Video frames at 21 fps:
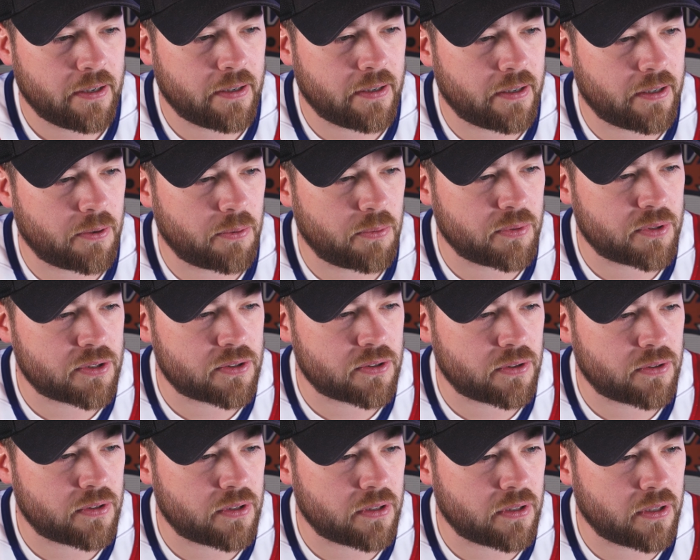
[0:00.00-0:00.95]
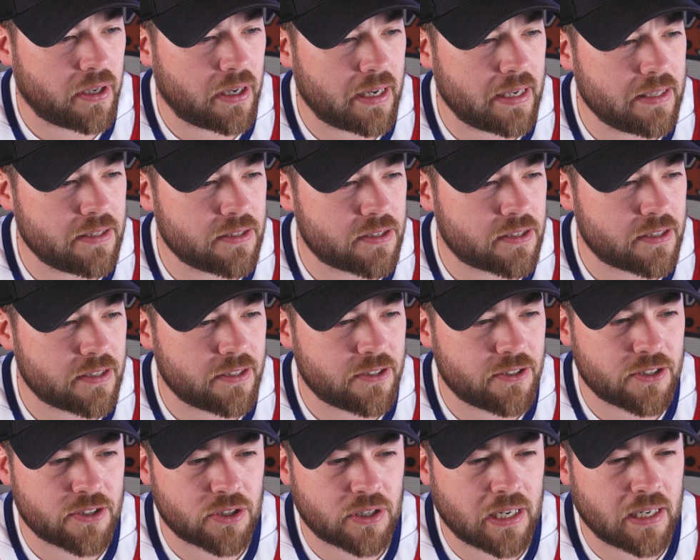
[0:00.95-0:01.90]
which the lines
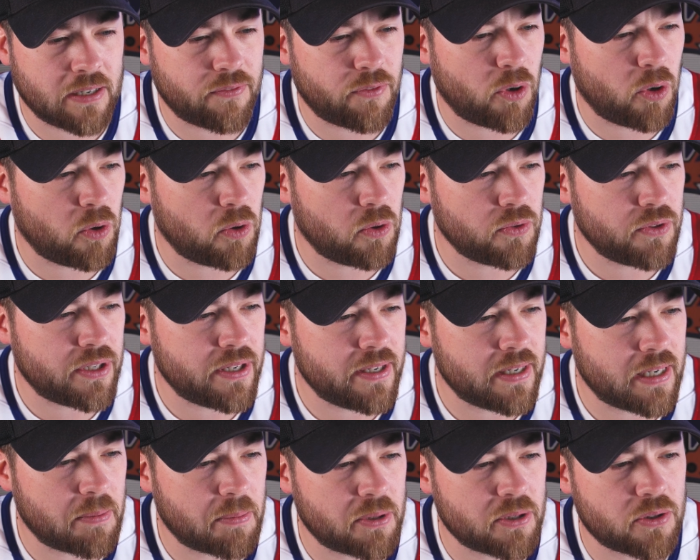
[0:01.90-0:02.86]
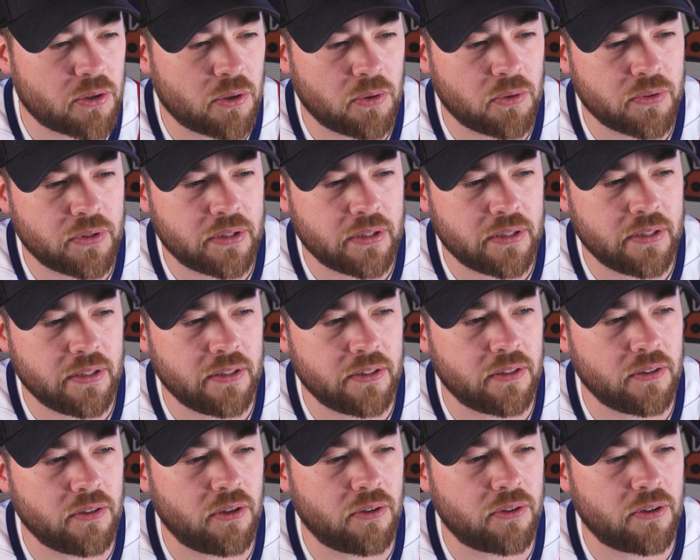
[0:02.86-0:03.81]
just kind of hold the numbers, hold the
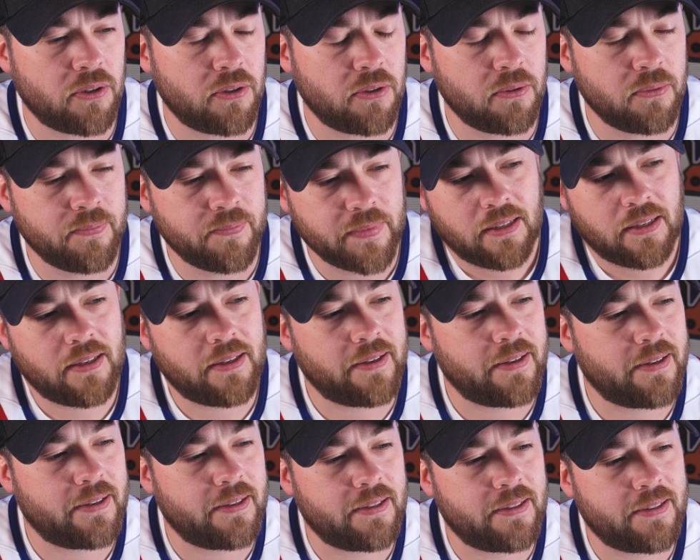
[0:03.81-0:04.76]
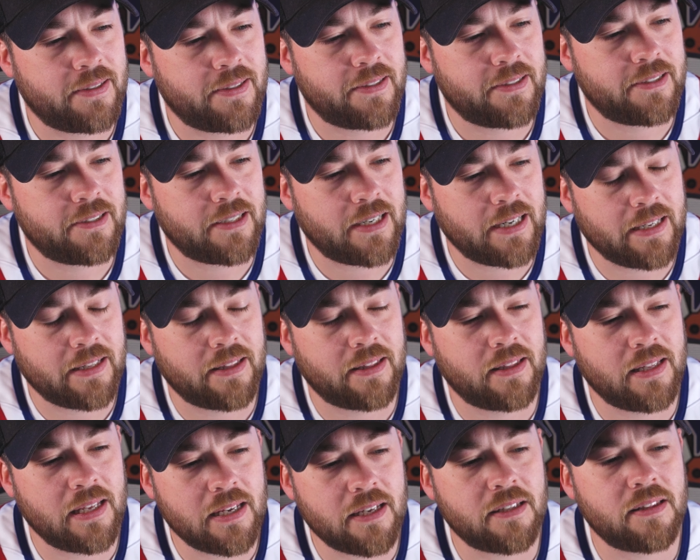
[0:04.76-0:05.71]
logo. I
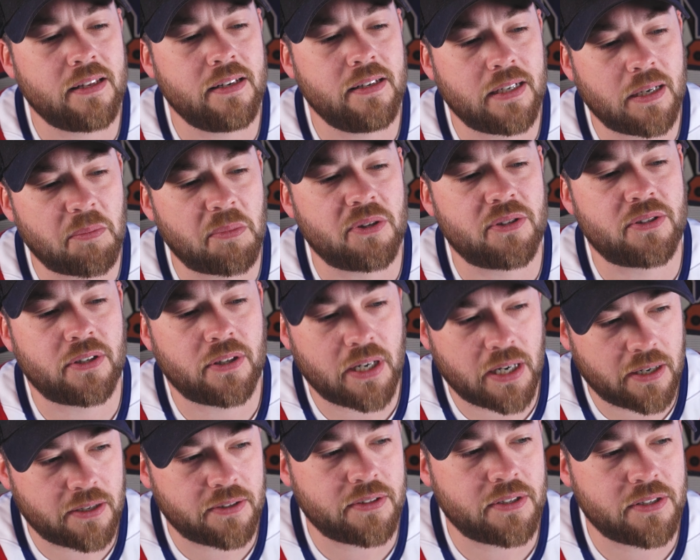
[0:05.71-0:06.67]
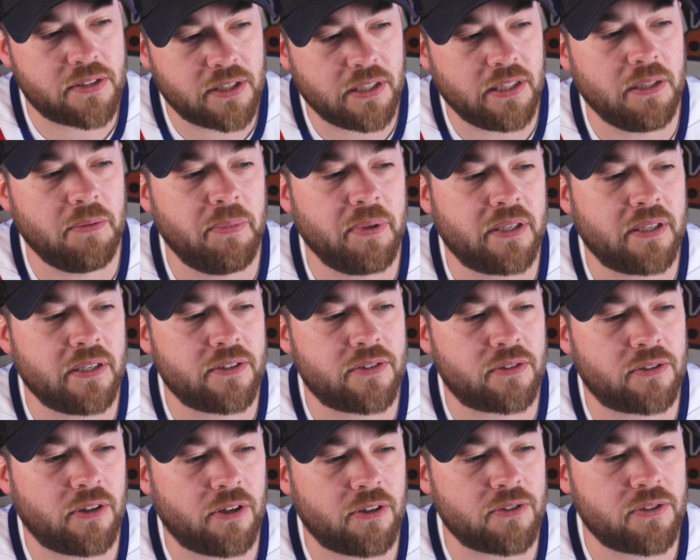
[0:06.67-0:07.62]
think the numbers are hard to see because
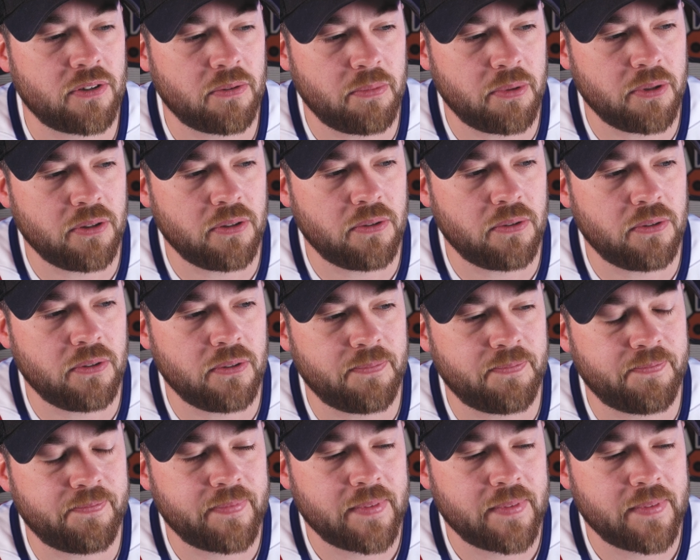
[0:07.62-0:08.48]
they're also blue.